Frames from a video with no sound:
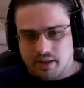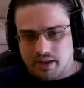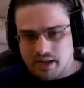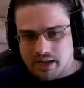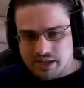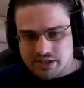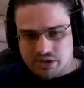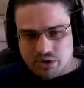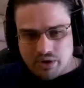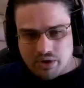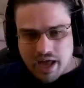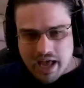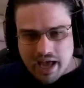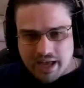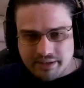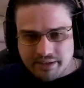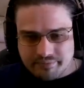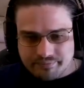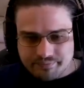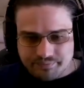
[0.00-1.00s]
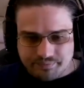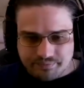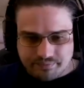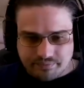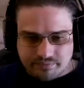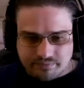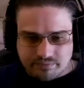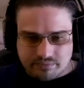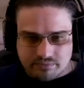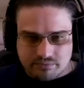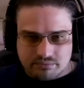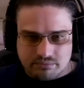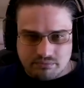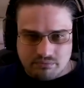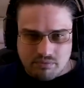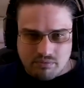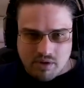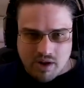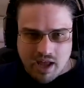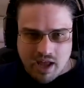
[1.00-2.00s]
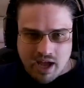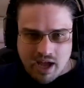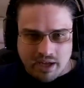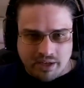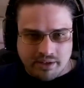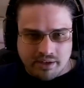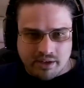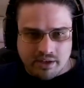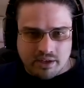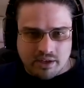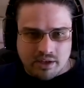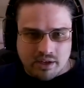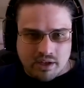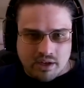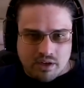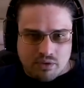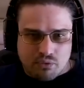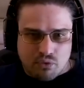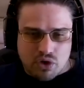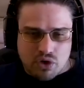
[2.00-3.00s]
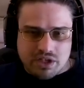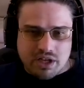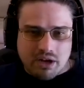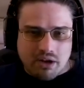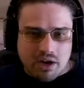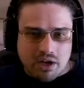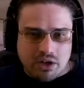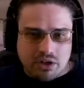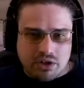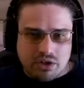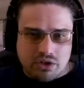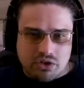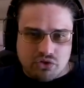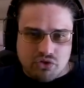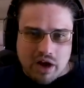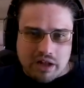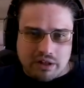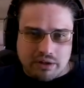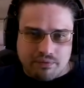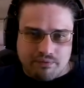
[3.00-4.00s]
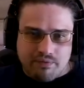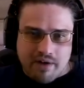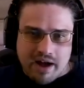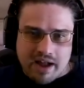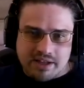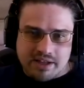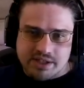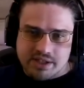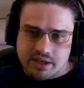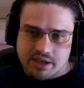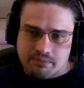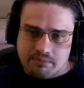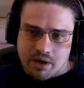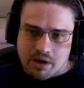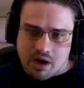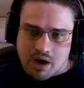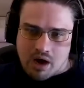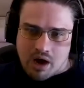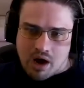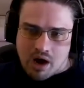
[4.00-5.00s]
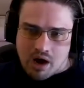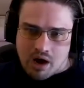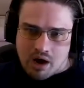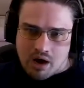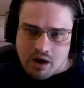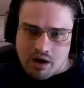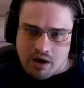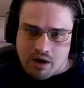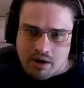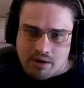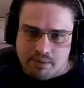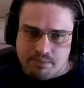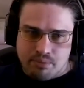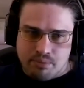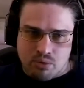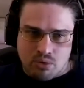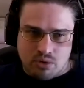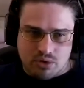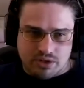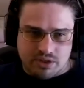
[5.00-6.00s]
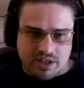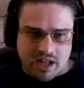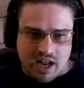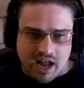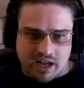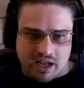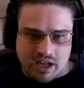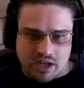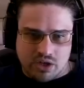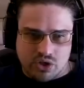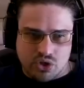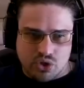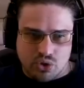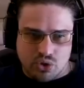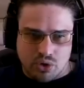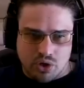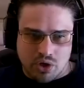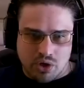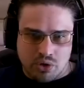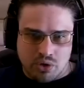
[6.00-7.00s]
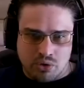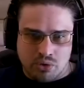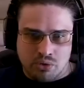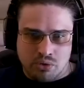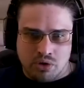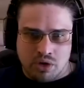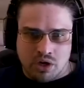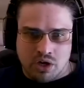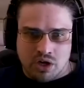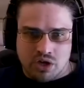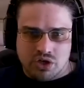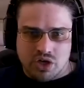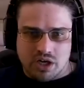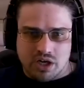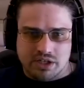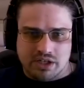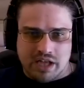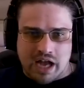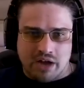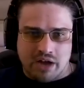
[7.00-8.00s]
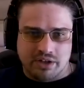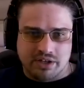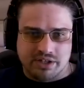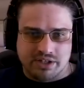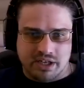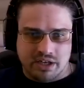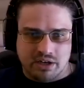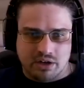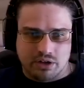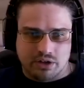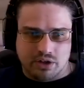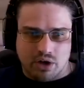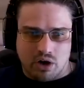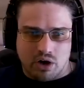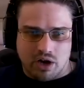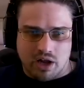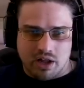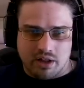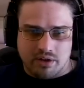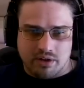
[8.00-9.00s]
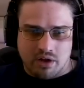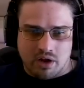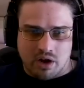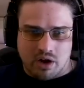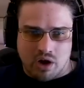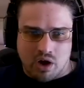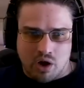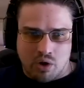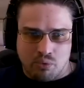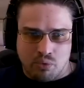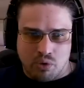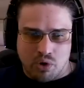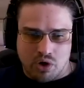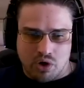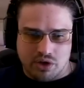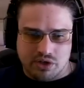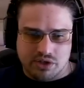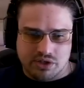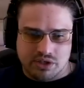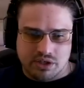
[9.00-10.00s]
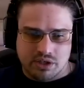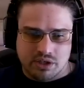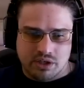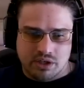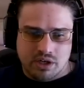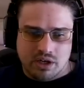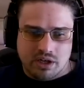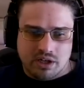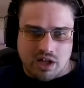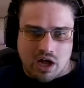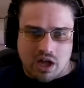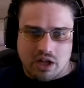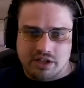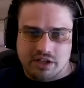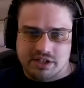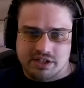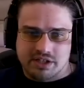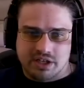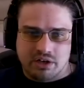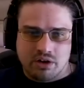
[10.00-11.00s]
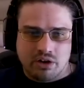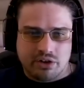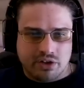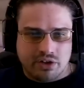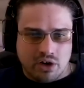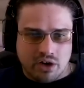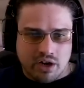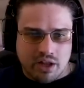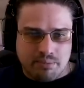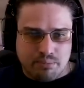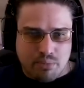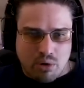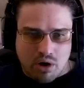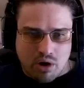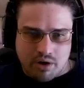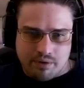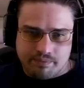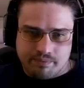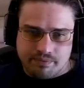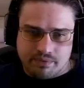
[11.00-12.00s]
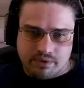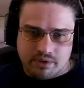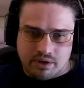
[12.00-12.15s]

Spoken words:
let's go ahead, and first I'm gonna try to find some pools that I can show you just how the single target works, the single target bar.